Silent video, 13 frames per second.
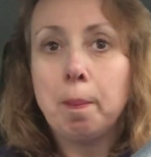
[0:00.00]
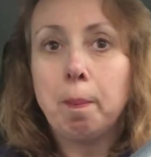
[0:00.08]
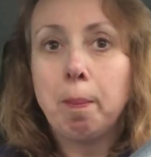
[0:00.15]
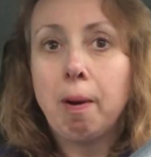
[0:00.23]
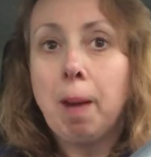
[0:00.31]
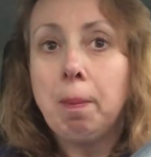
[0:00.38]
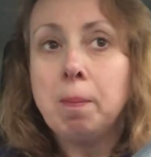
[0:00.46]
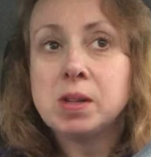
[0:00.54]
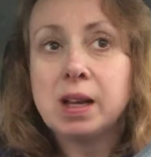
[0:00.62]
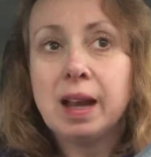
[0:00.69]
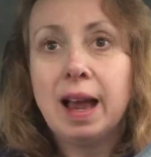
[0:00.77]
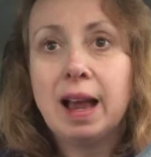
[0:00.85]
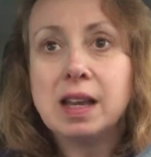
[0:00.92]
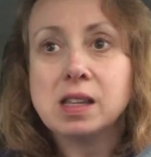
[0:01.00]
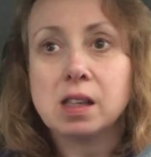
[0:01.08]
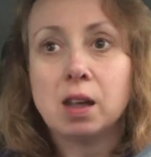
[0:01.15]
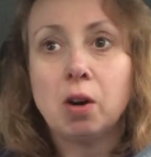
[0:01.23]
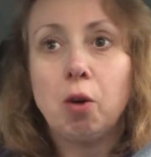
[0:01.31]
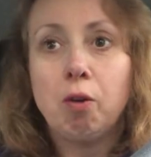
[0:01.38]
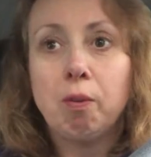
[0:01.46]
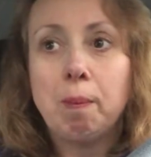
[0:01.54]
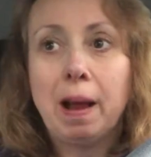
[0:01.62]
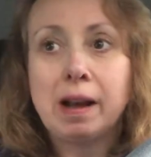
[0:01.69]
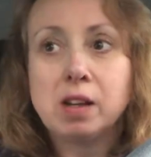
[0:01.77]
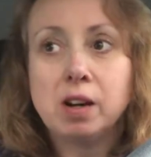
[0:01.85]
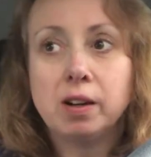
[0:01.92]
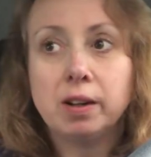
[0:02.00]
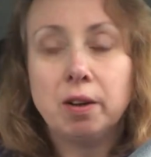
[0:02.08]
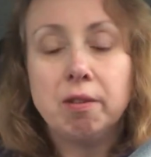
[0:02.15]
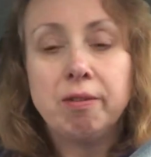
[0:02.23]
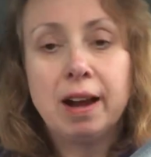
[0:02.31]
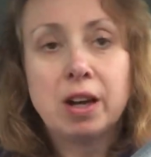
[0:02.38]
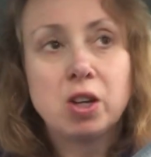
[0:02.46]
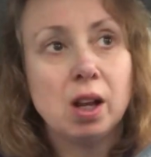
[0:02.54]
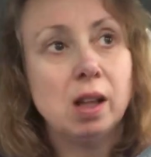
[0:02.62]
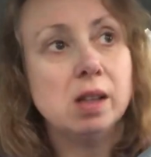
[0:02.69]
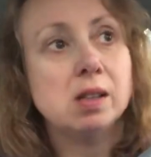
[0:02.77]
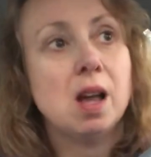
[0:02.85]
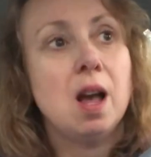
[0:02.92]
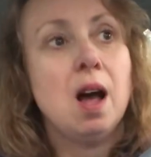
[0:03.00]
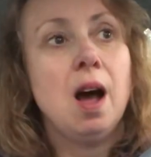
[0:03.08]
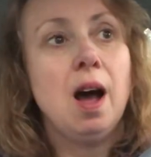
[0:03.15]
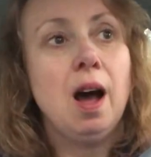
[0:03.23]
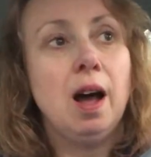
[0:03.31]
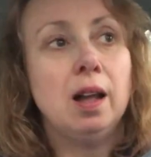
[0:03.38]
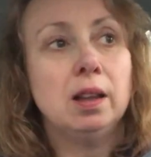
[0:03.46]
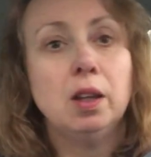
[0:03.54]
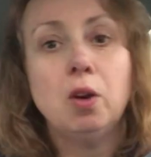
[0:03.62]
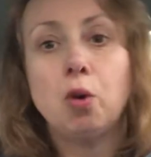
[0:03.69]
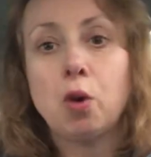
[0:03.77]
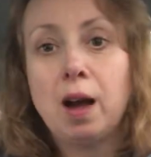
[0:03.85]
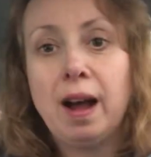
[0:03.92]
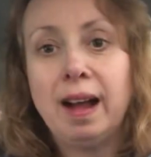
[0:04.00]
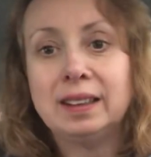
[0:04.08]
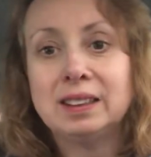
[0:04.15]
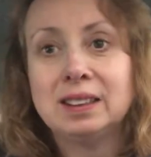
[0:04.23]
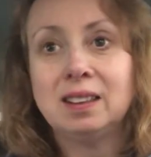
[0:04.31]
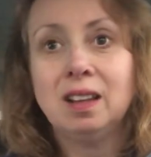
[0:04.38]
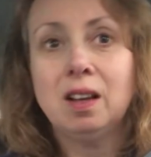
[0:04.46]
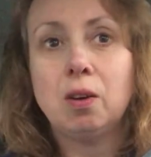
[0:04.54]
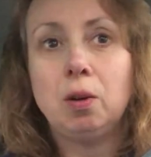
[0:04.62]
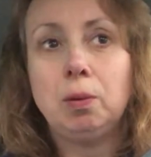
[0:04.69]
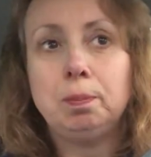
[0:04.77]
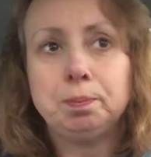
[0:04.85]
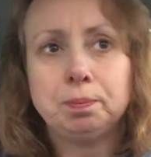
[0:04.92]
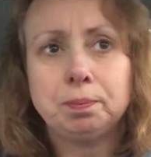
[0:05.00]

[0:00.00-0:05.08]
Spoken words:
problems that it has, little bacterial infections, little cuts, little,